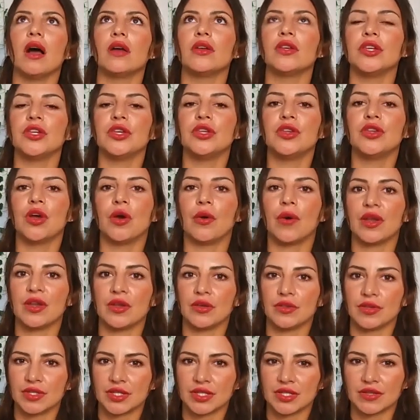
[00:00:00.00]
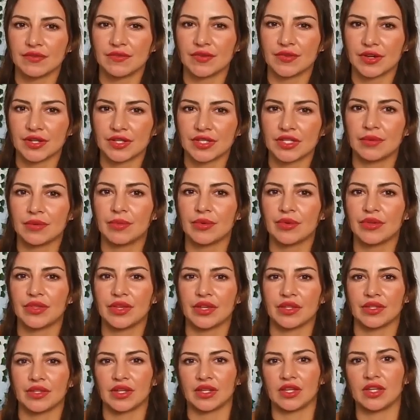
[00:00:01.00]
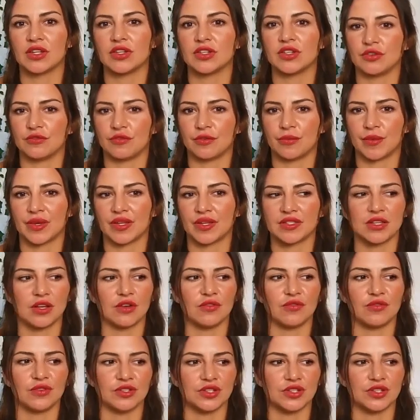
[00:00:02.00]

I know this is a very simple thing that I can do for myself,